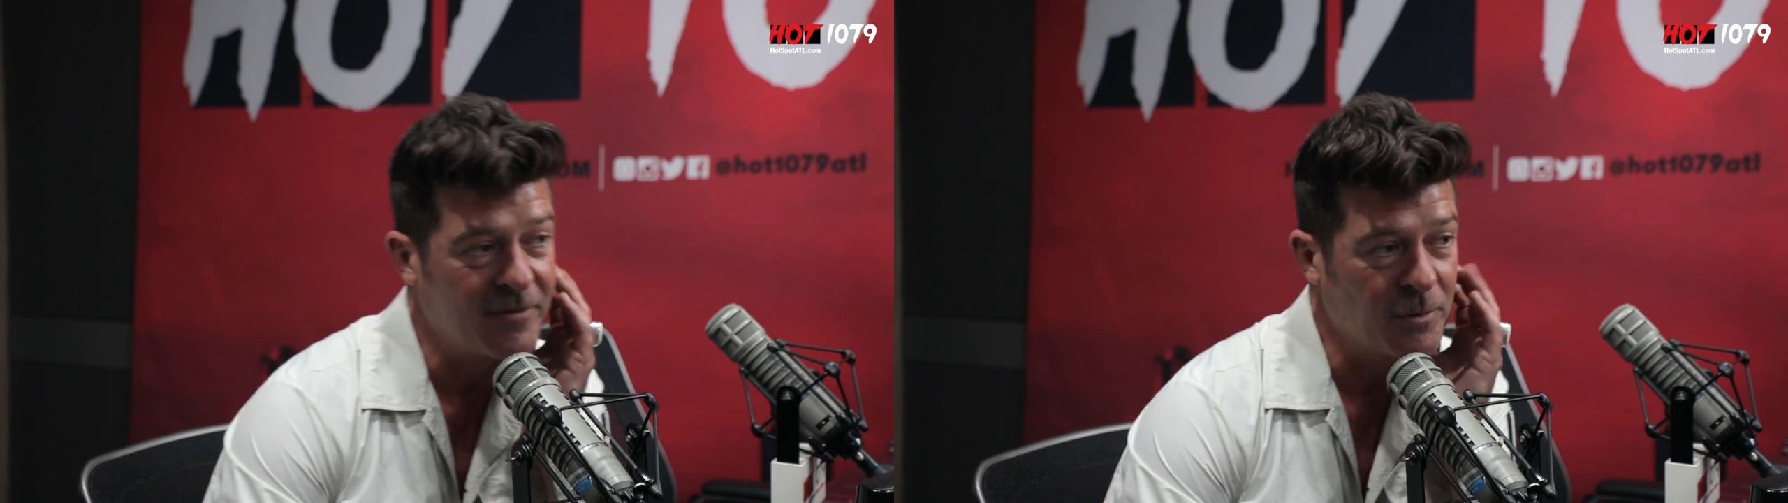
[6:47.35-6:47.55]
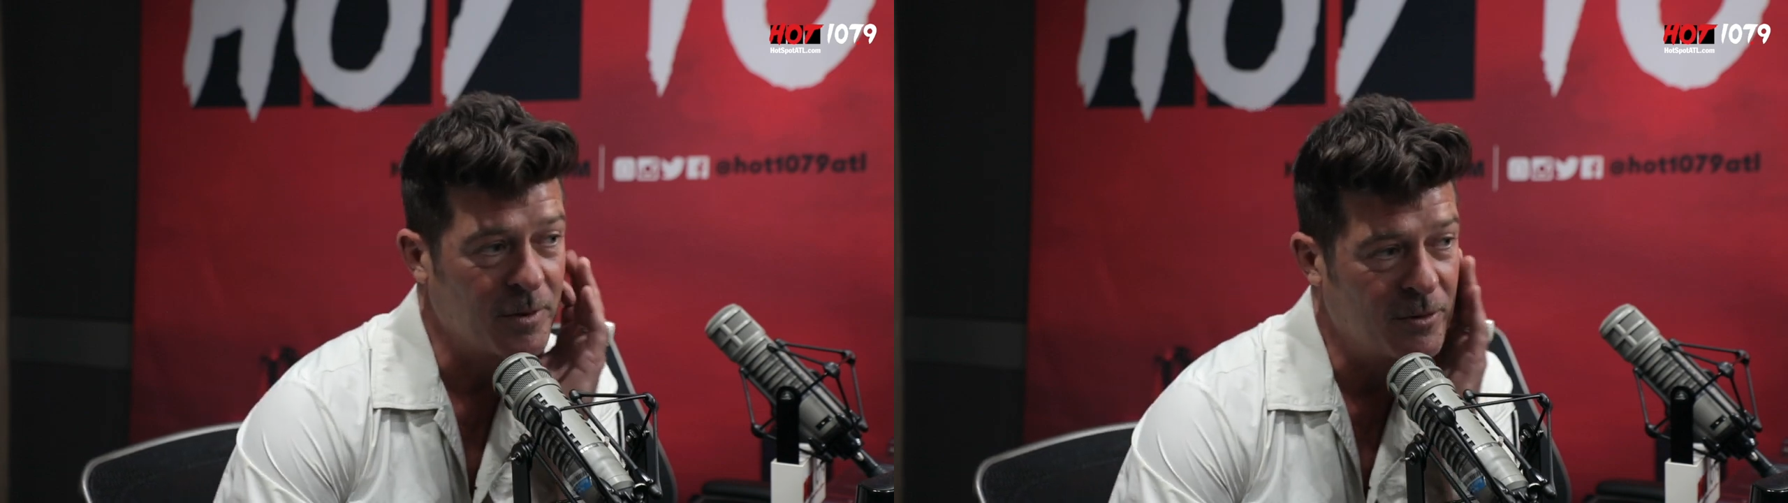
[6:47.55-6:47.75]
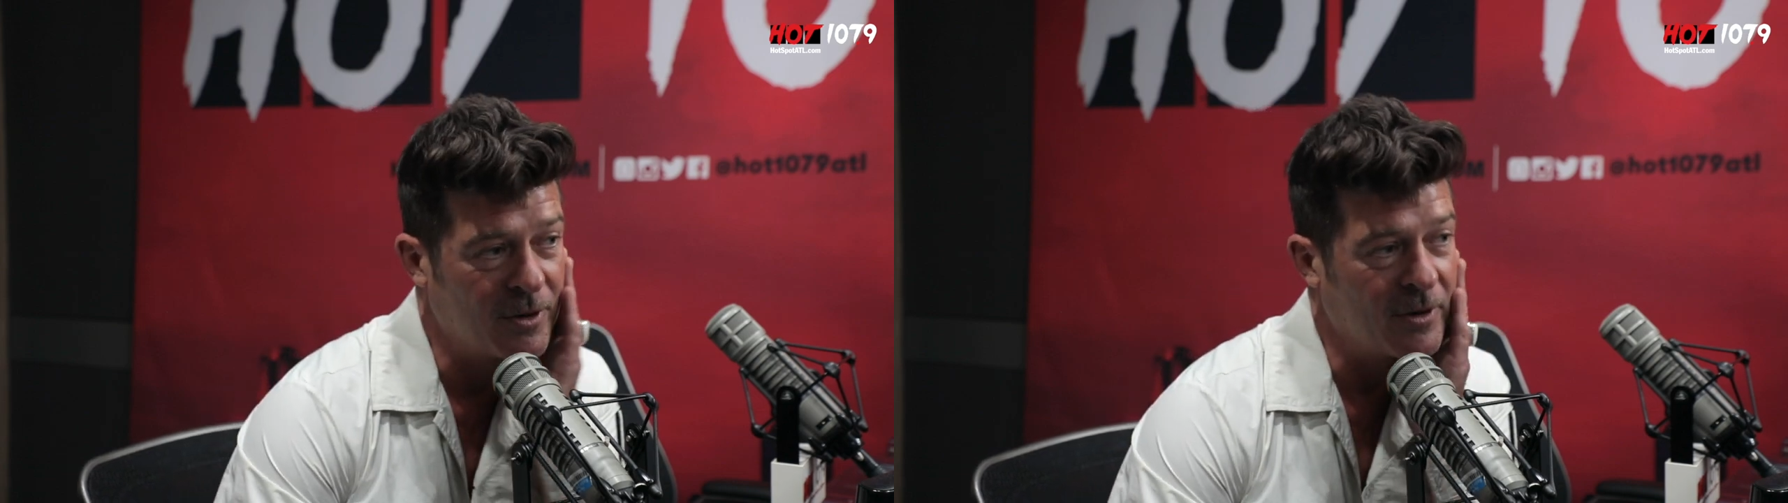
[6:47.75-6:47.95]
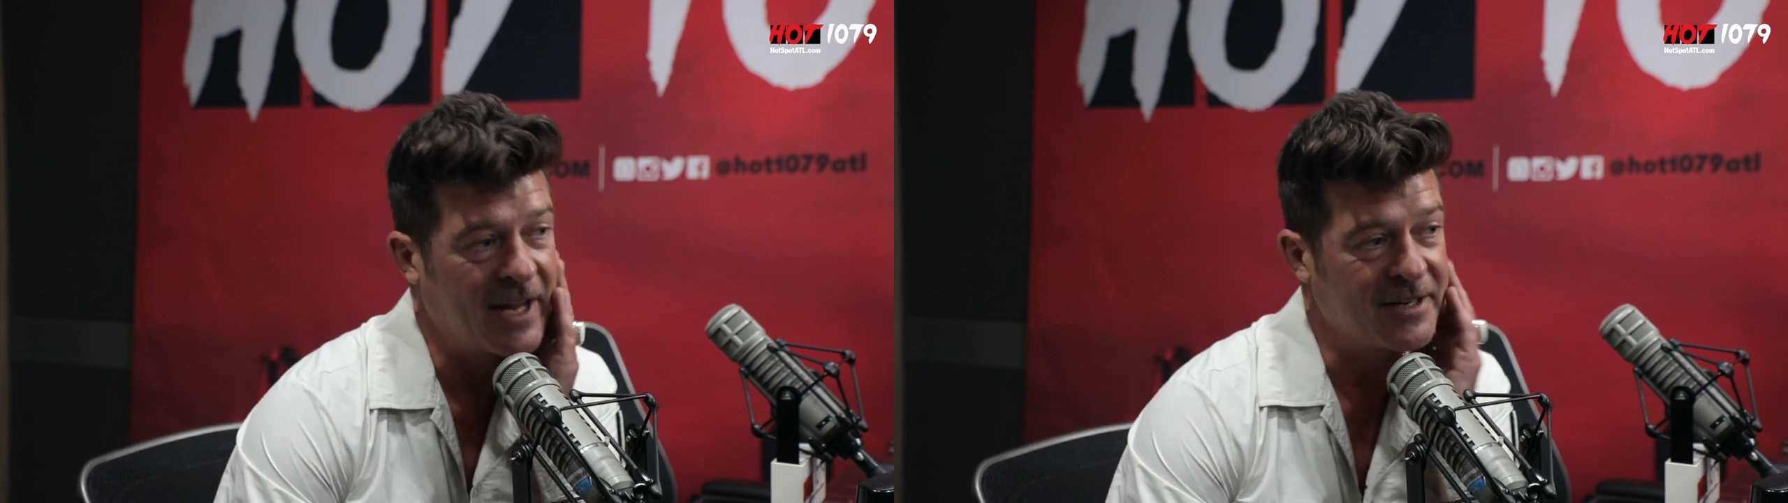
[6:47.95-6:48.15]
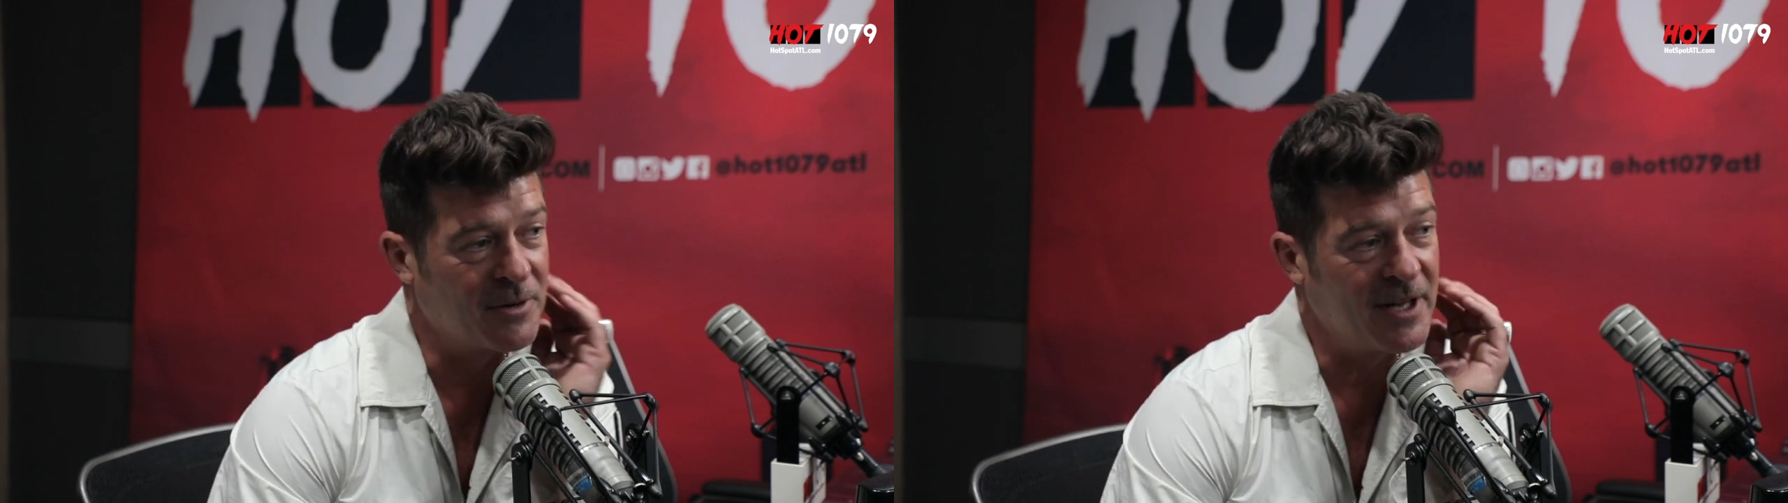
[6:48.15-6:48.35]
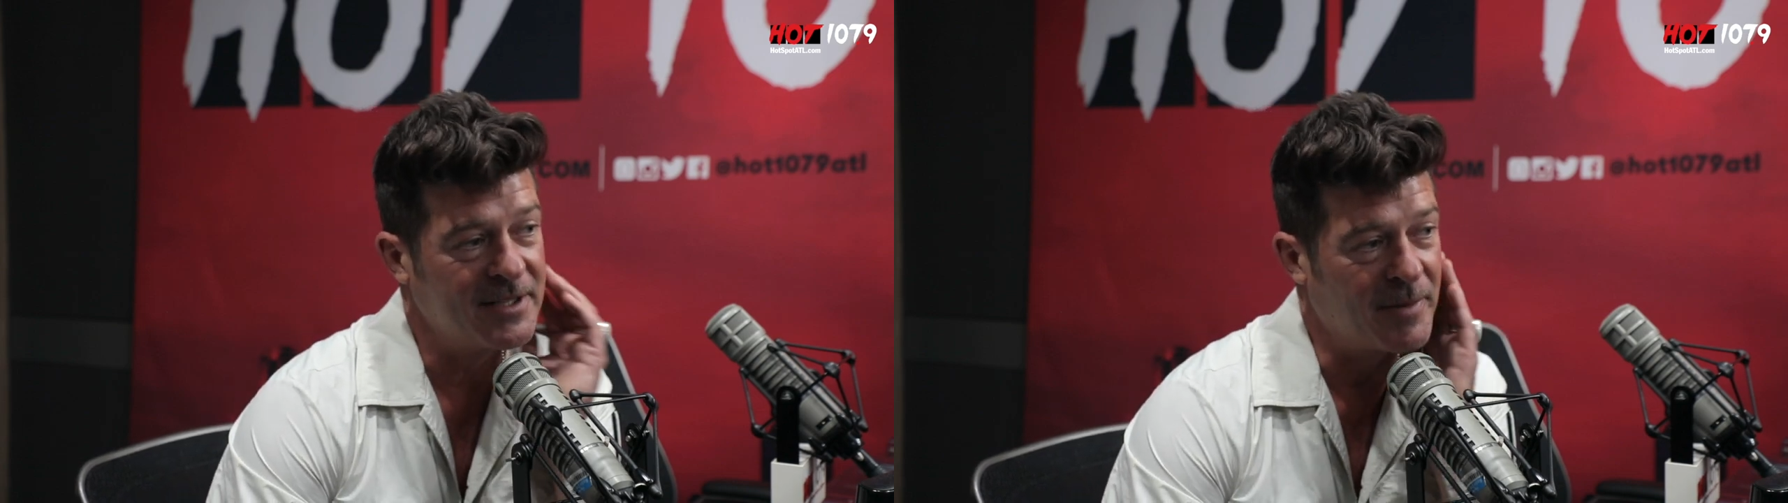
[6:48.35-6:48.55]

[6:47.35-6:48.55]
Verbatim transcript: if you want to put on that dress,